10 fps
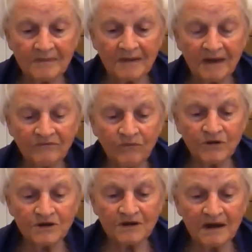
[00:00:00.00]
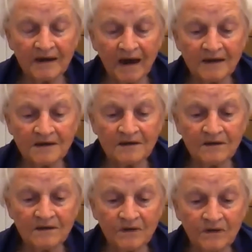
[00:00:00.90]
Unfortunately, I didn't
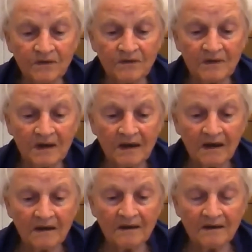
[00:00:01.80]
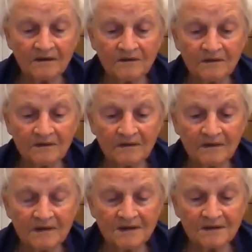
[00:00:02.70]
know that
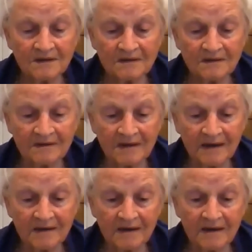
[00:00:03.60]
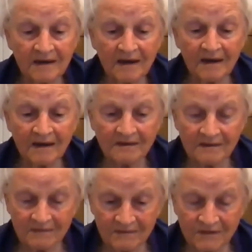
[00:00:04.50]
this lady and
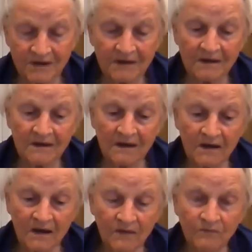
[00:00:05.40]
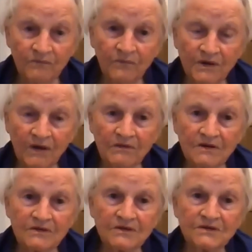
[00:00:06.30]
Jaya were not
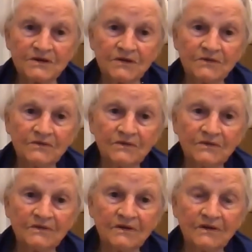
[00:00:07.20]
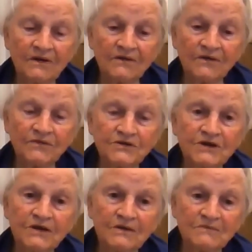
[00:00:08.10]
so on good
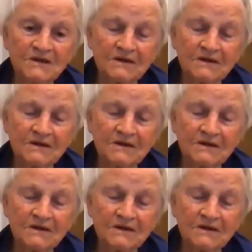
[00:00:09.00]
terms.